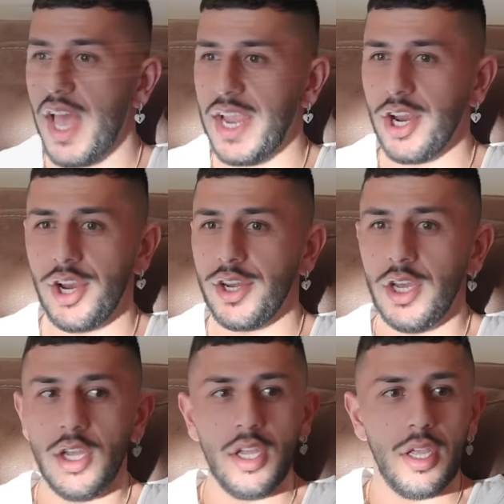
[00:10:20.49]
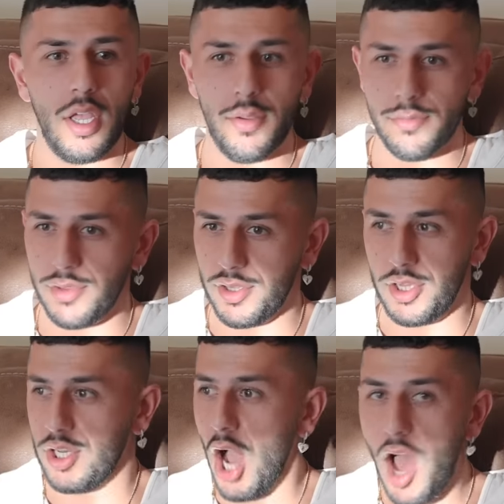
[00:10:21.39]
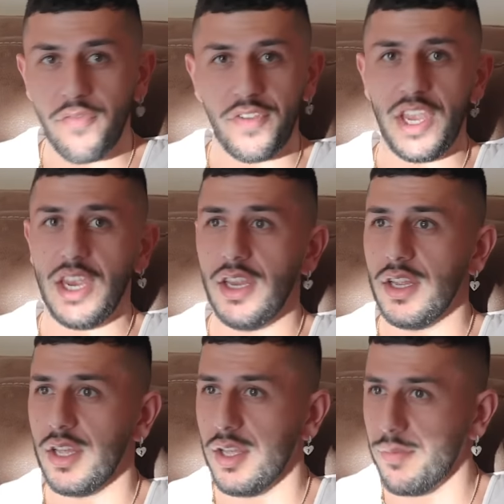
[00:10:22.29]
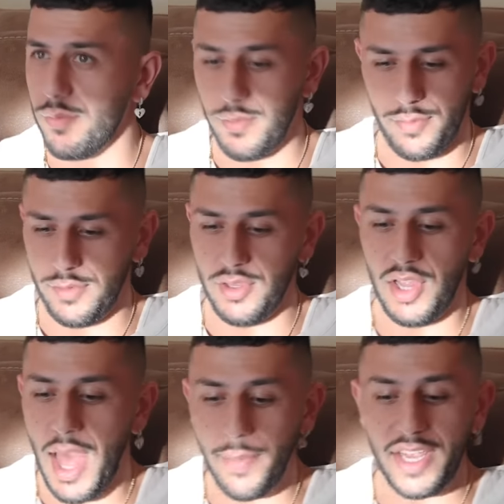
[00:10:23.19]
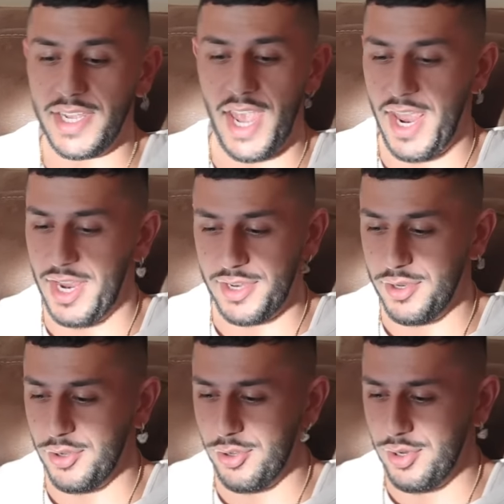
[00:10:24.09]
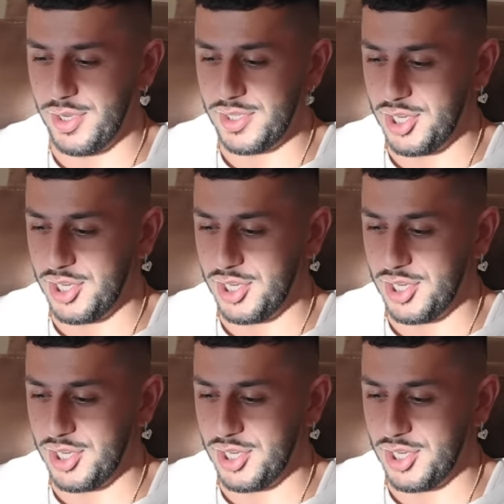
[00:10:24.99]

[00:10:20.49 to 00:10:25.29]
layered the coffee, lemon cake, tiramisu. dude.